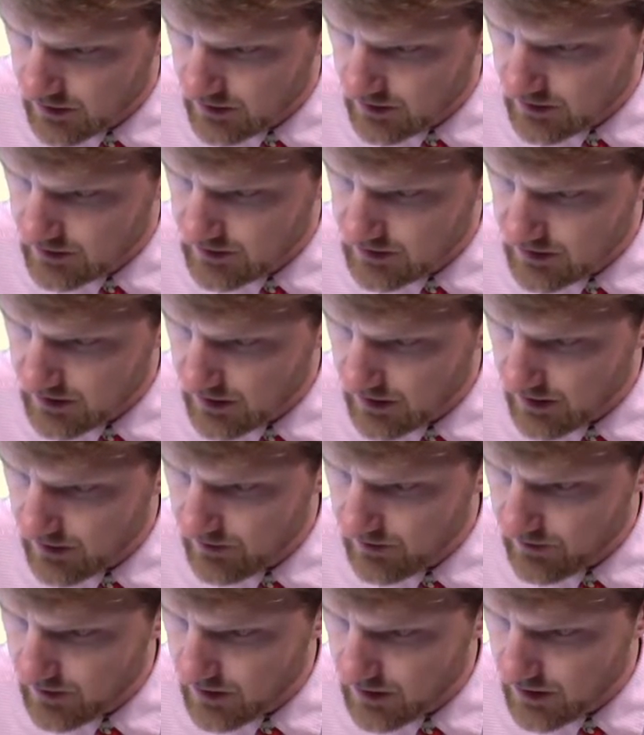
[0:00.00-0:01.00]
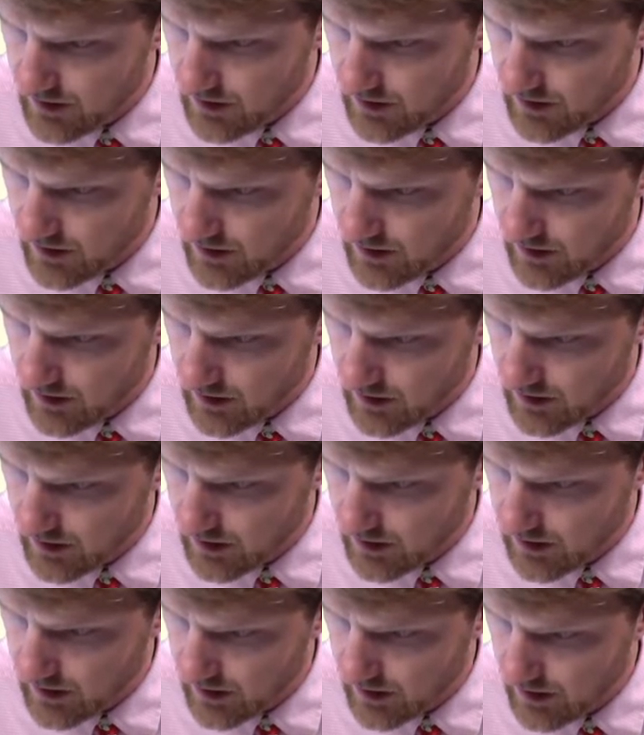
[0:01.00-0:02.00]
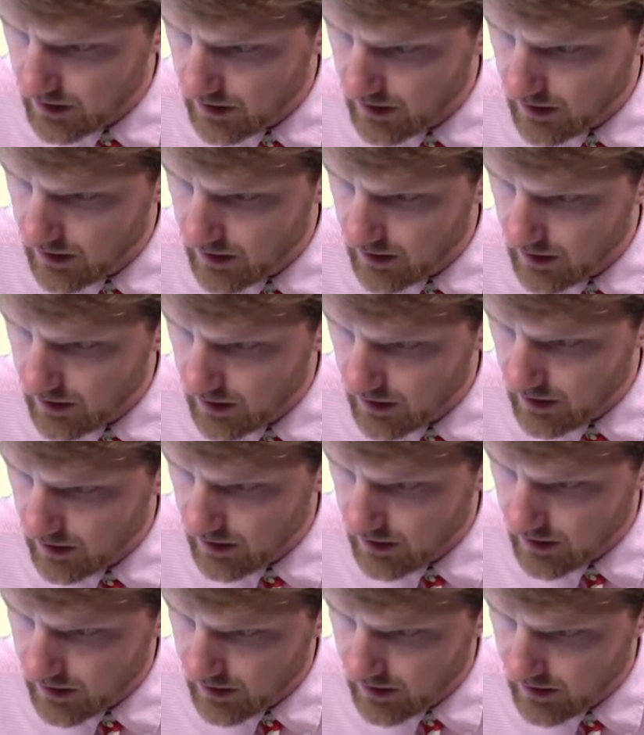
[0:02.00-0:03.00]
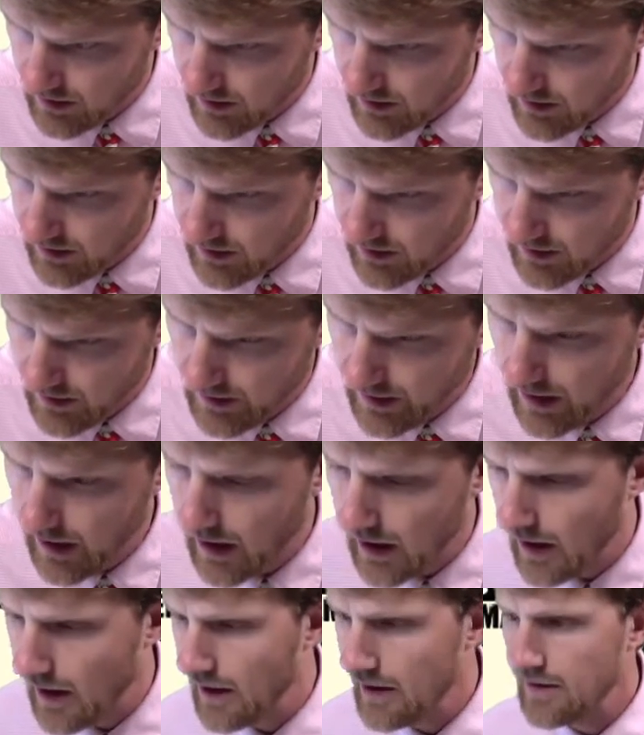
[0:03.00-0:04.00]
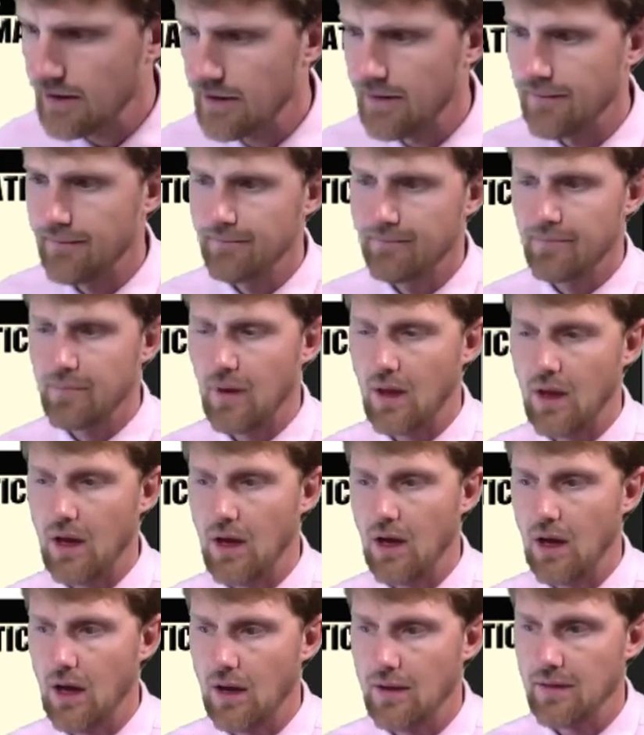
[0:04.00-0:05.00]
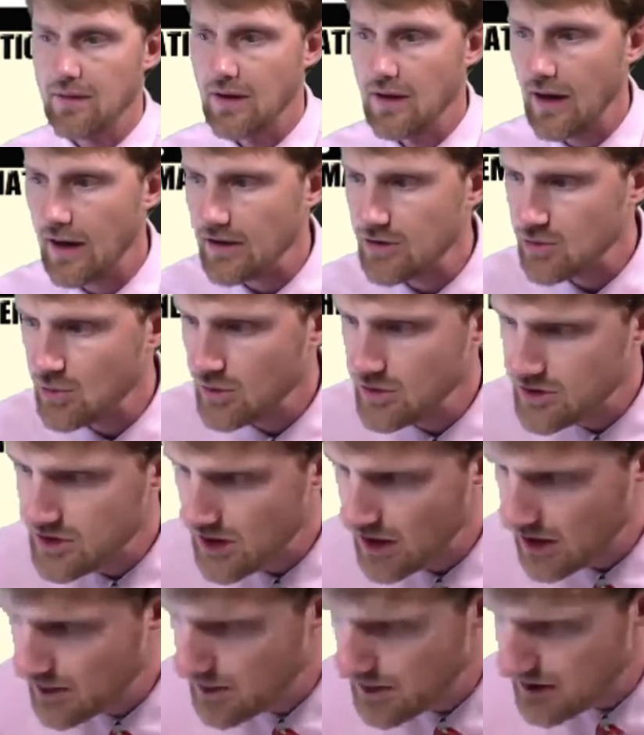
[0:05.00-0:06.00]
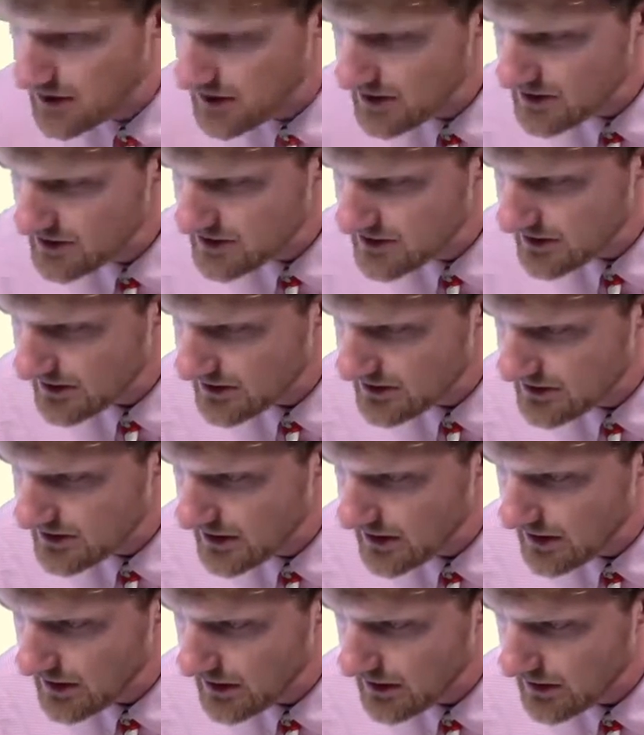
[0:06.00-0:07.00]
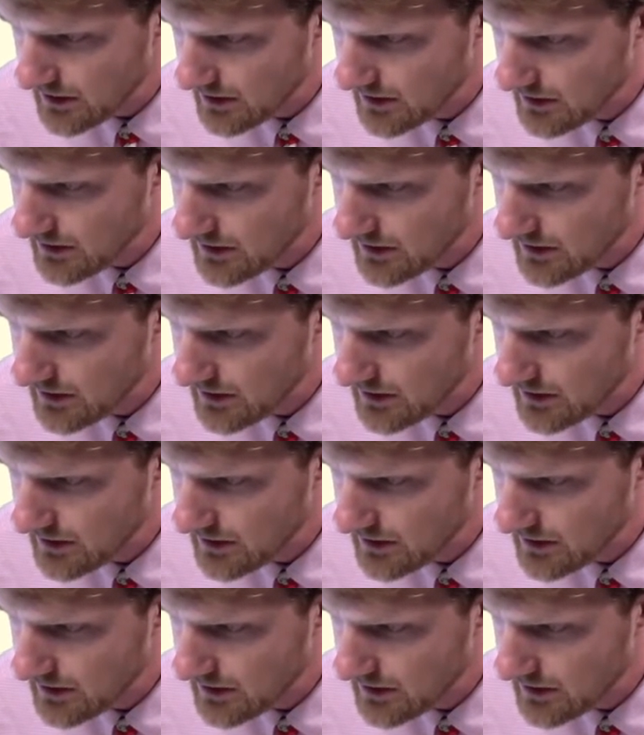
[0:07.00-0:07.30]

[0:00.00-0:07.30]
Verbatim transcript: 7, 8, 9. And the next one's going to be 16.